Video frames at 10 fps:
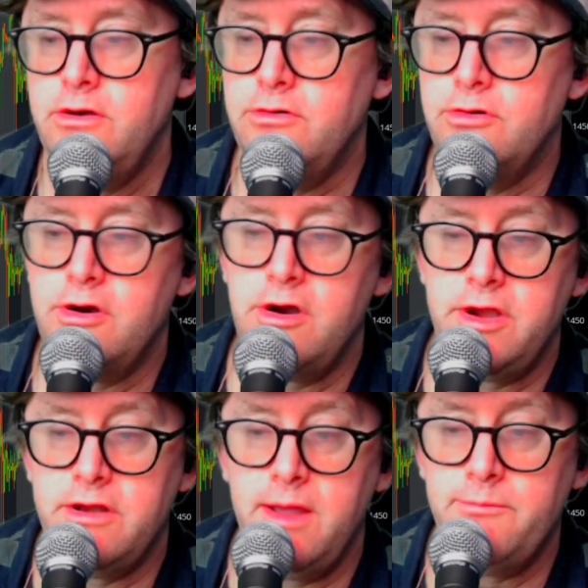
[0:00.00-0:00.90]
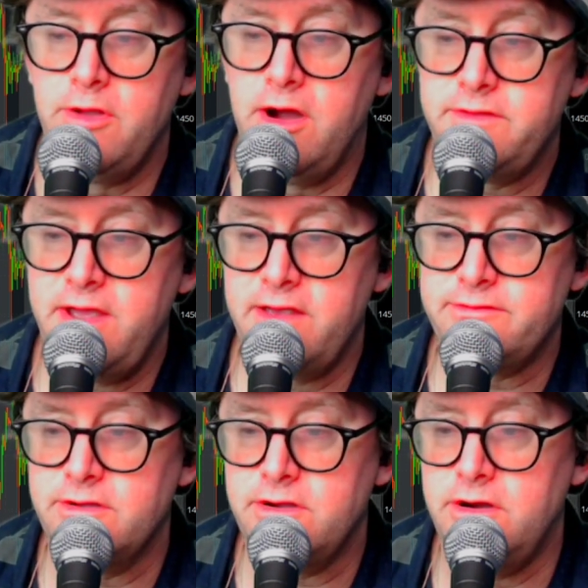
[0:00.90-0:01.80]
Or, I'm long
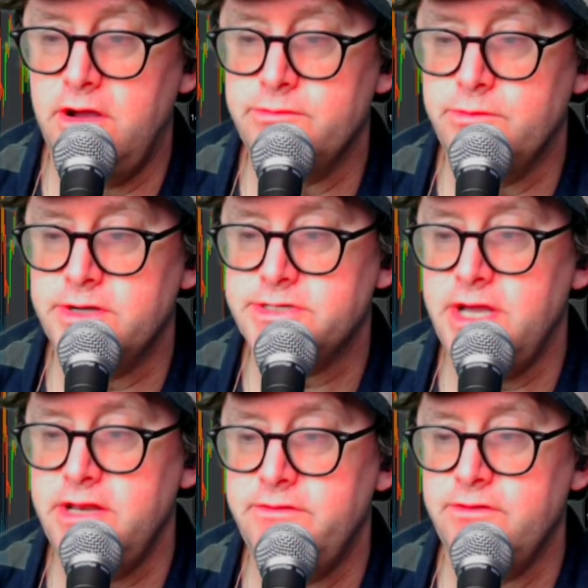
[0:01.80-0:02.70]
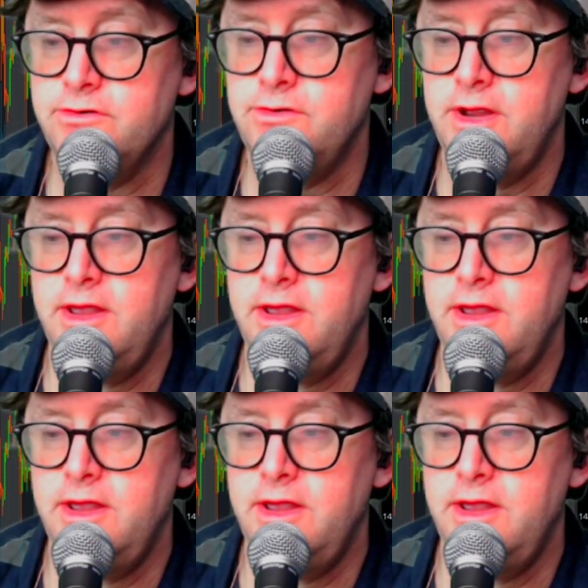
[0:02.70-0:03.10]
Tesla calls. What should I do?